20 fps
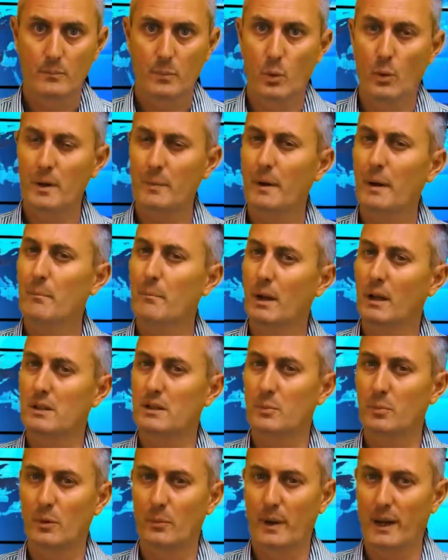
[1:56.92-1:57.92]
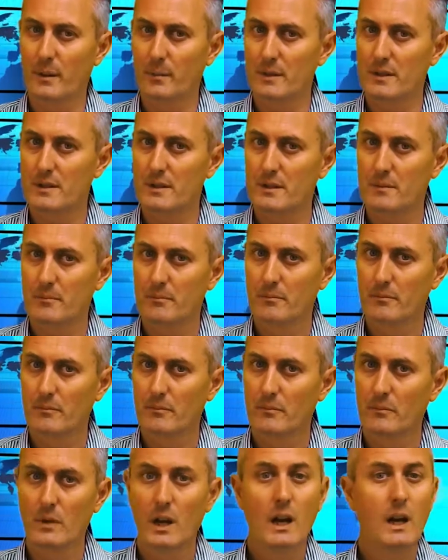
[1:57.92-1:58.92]
But what about multiple payments?
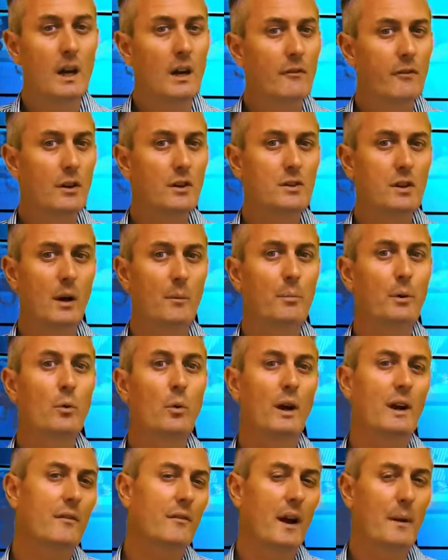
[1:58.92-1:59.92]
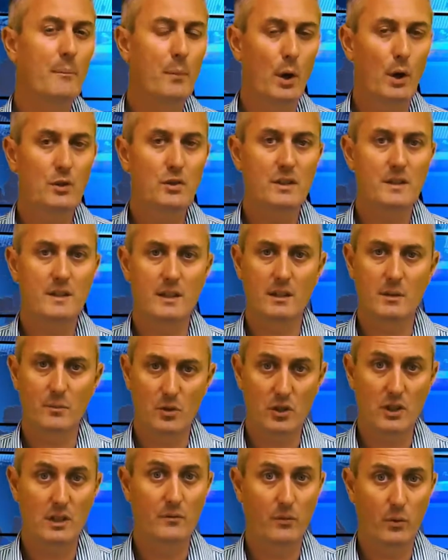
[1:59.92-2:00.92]
For example, what if I'm purchasing the
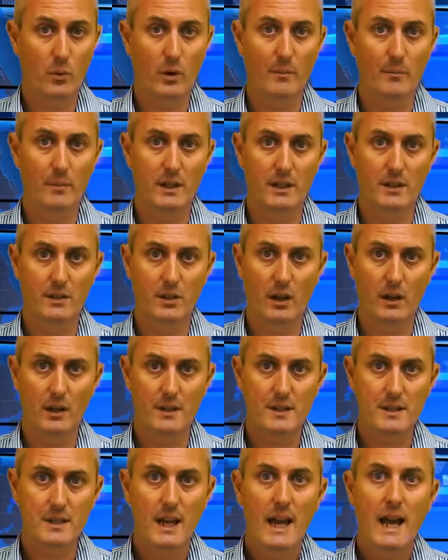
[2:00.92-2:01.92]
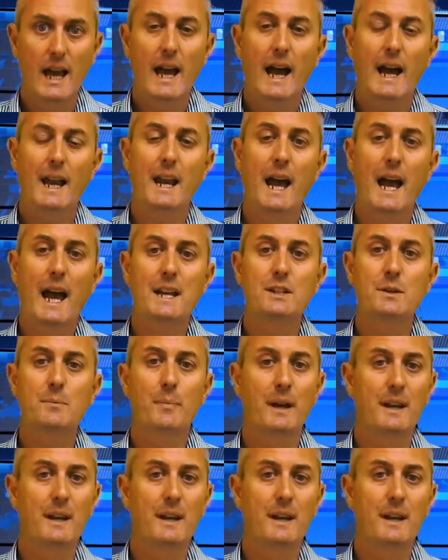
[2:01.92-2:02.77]
machine for $1 million and I had to